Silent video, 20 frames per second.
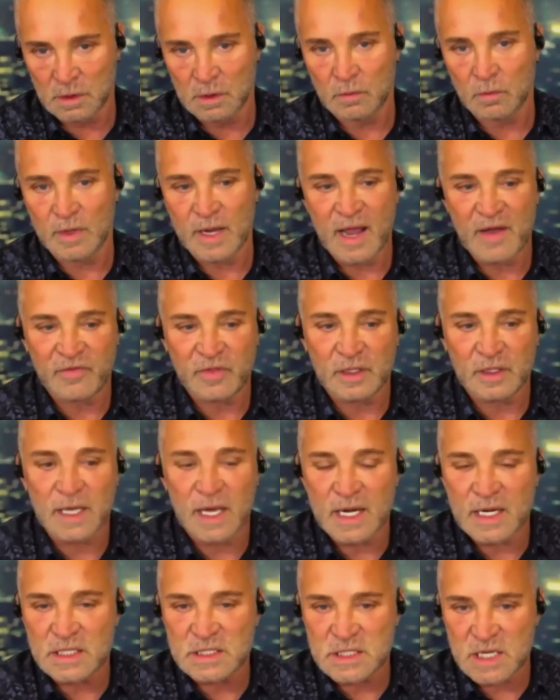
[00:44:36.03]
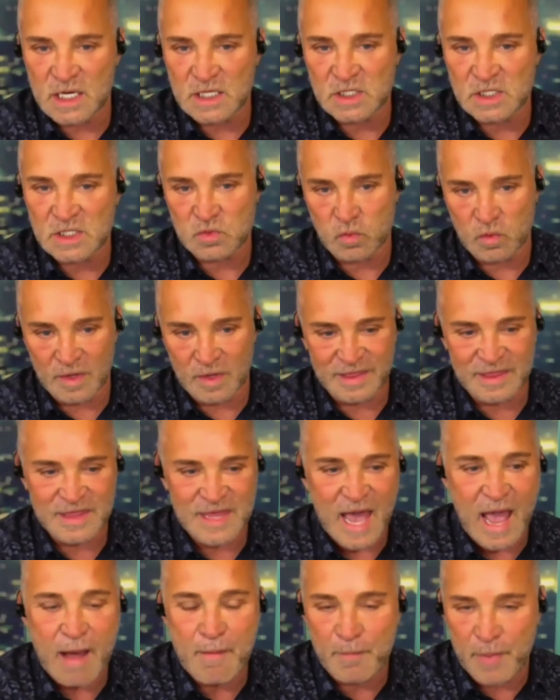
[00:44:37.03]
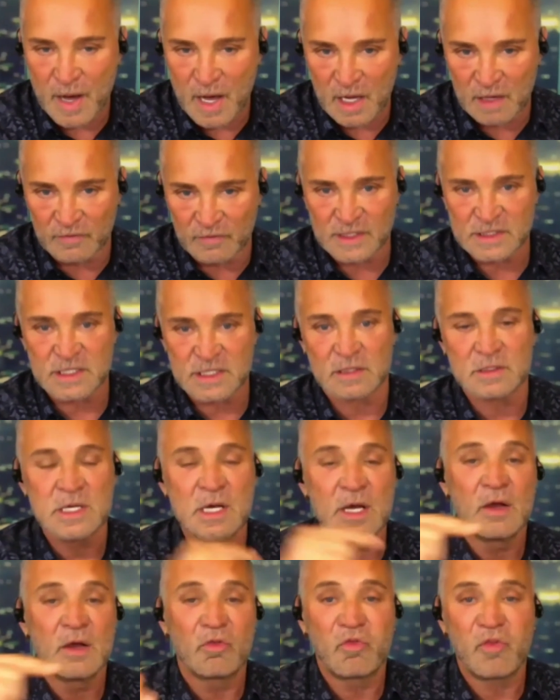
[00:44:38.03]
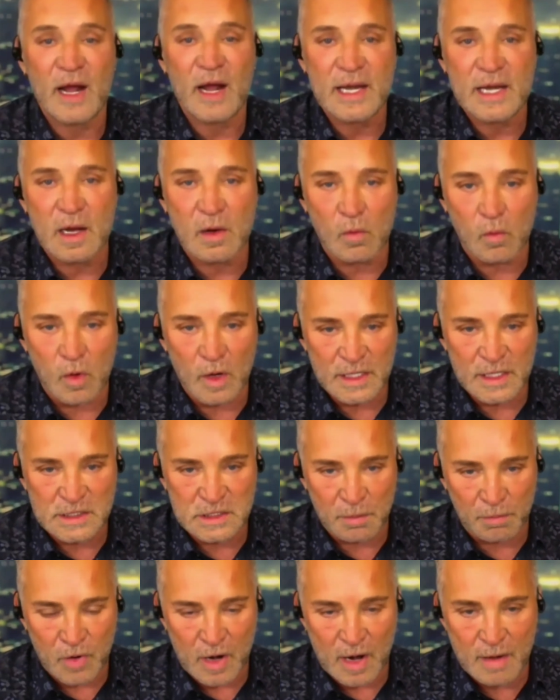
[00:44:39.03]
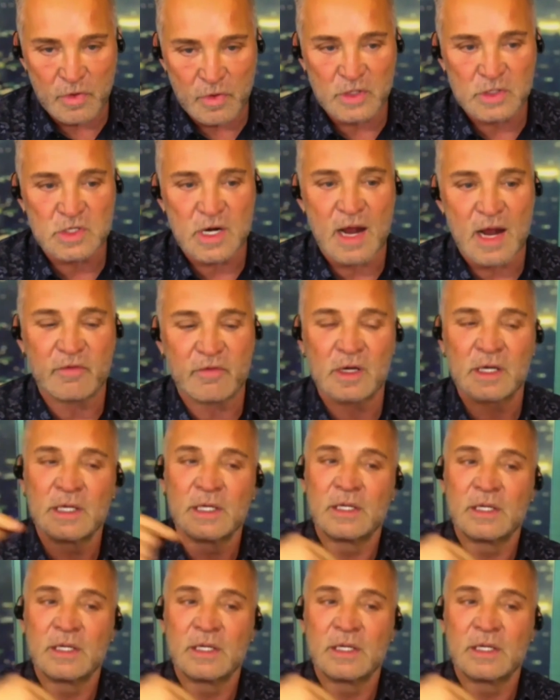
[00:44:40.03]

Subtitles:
We have to get in touch with that part of ourselves, find out what is the primary driver.